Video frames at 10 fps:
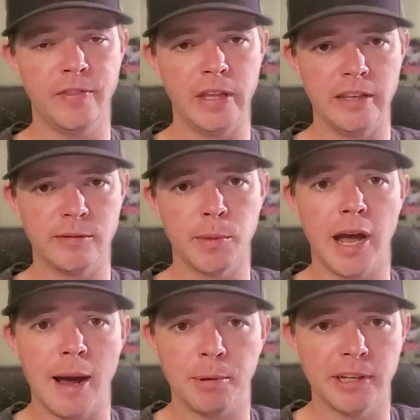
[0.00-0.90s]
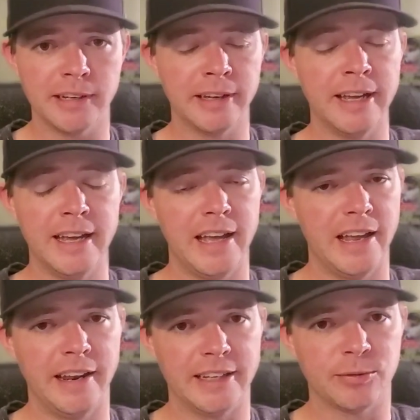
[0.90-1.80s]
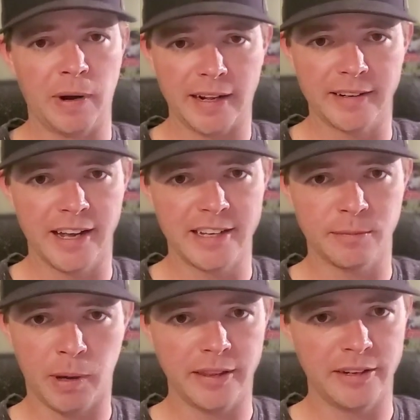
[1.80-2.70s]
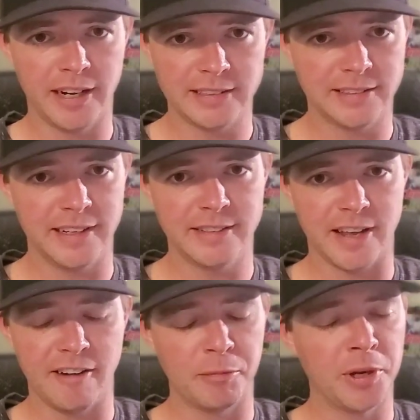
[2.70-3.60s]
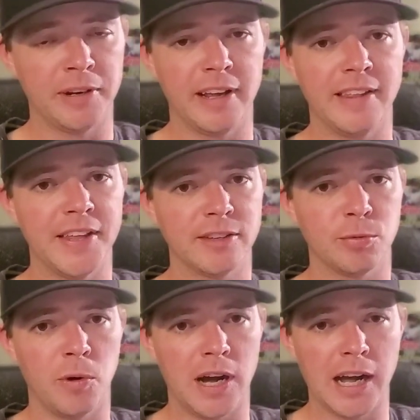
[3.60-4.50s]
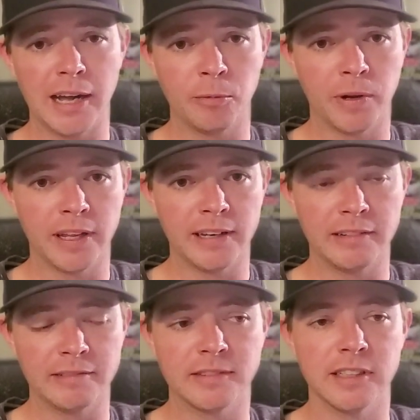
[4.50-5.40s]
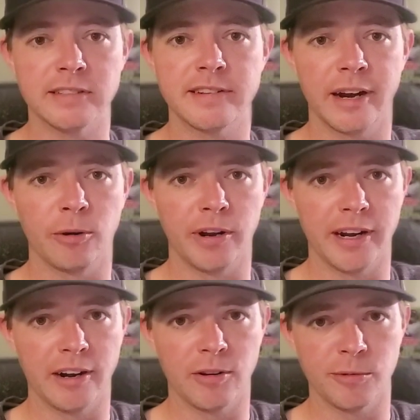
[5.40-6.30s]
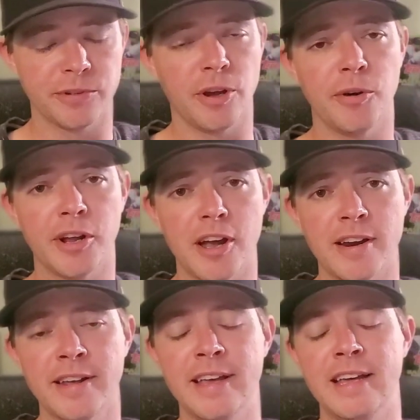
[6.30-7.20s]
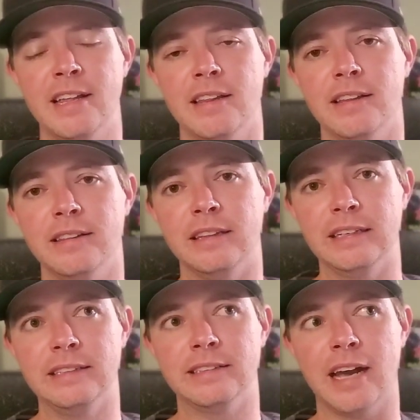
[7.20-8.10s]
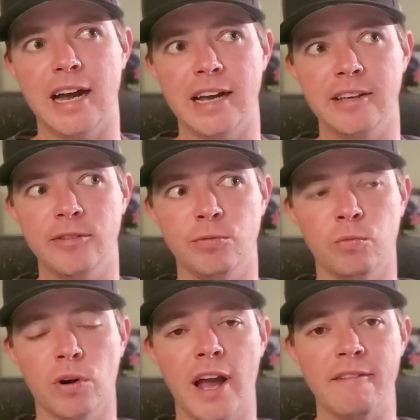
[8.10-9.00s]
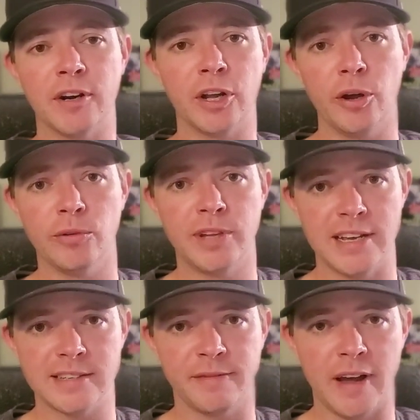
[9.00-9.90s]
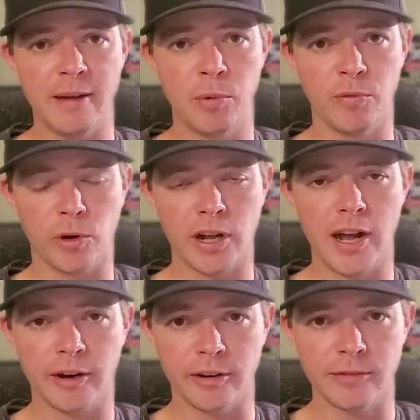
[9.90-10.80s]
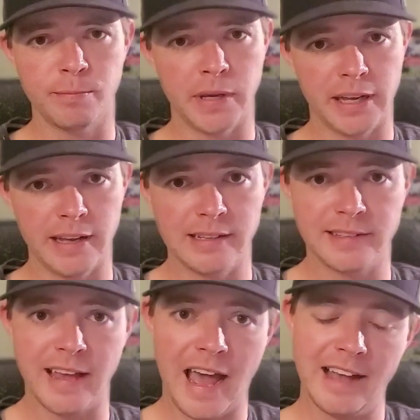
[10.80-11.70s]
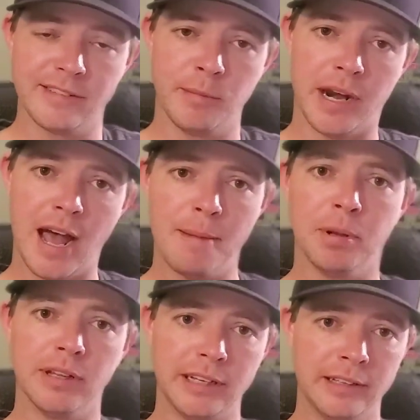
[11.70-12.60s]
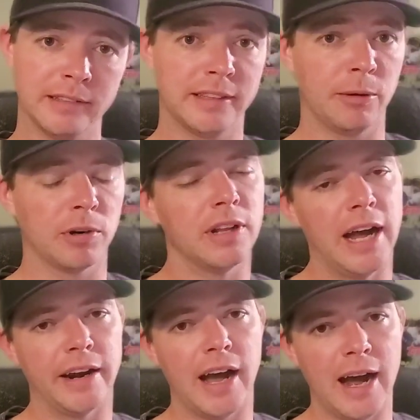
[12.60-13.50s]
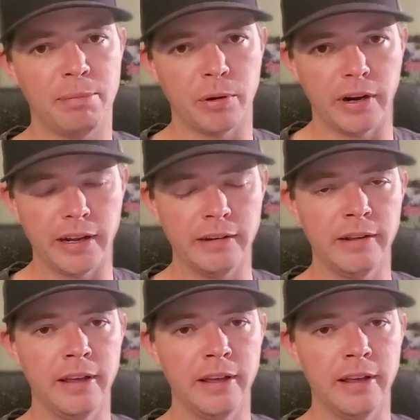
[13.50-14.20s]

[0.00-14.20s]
is a monopoly, and that's recognized by the United States government, and that's why when the steroid era was going on, these guys were having to go testify before Congress because as a monopoly, they were allowed to operate